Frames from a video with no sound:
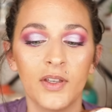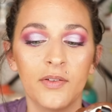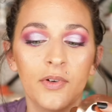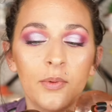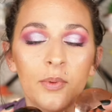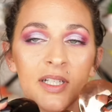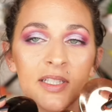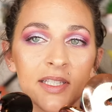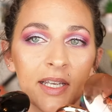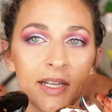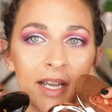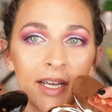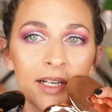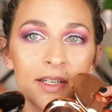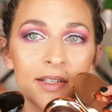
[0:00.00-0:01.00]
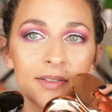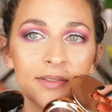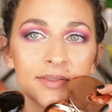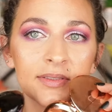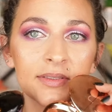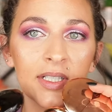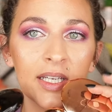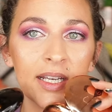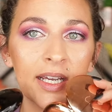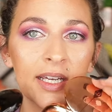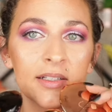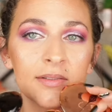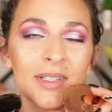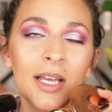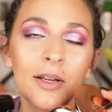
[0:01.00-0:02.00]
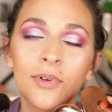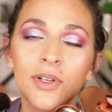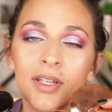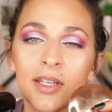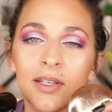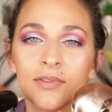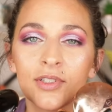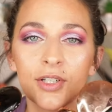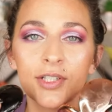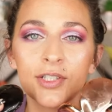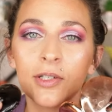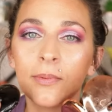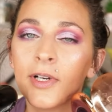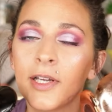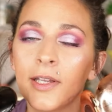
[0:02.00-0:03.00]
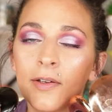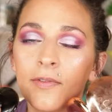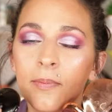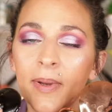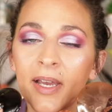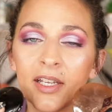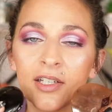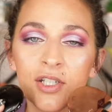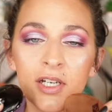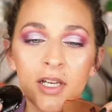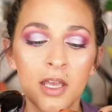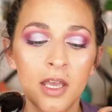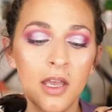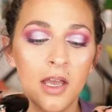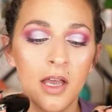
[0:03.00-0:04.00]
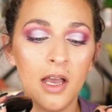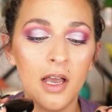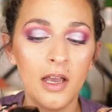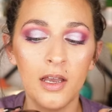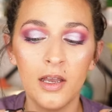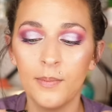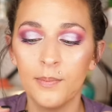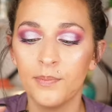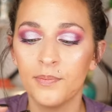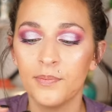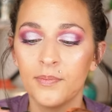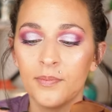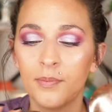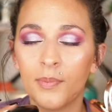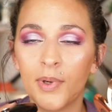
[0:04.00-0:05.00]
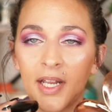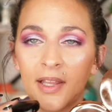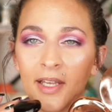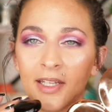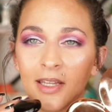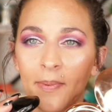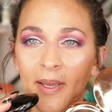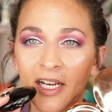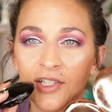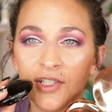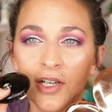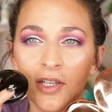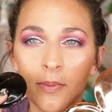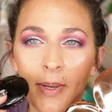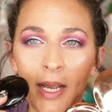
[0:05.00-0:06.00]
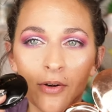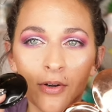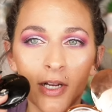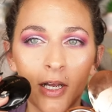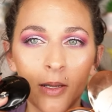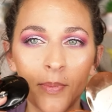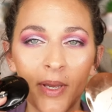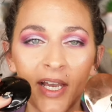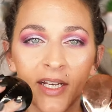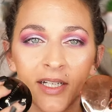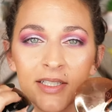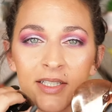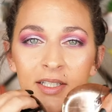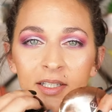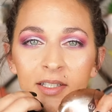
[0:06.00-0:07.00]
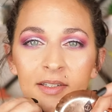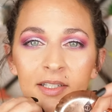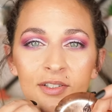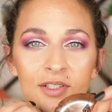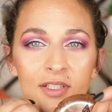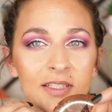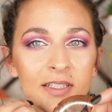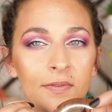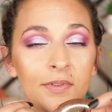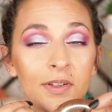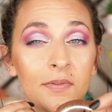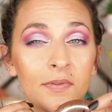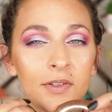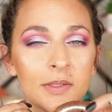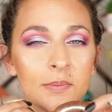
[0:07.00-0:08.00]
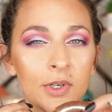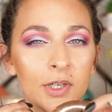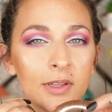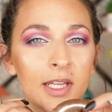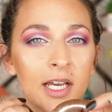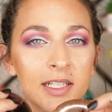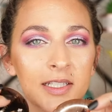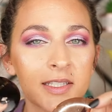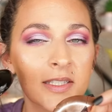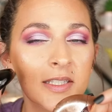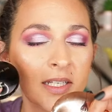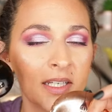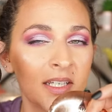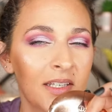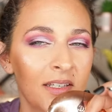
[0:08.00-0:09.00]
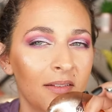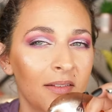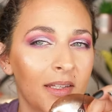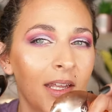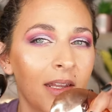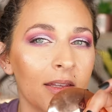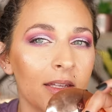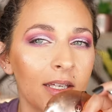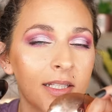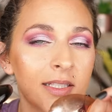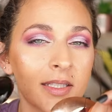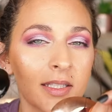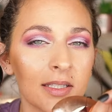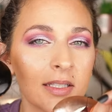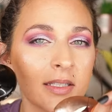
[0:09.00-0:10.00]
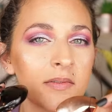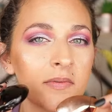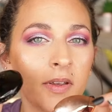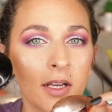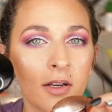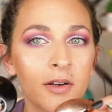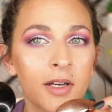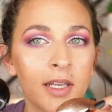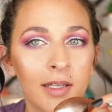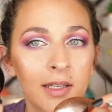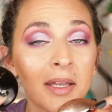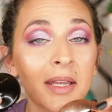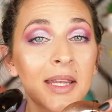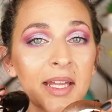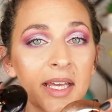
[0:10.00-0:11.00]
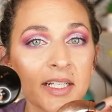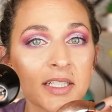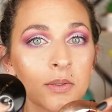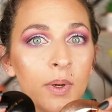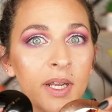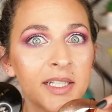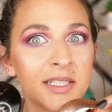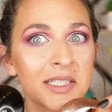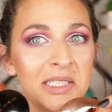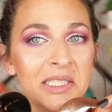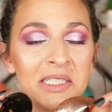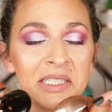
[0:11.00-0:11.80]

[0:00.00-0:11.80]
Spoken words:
for once, I kind of, not really. Charlotte Tilbury, I love the packaging. But I like the packaging on the powder compact. This just definitely feels more luxe than this. This is very lightweight,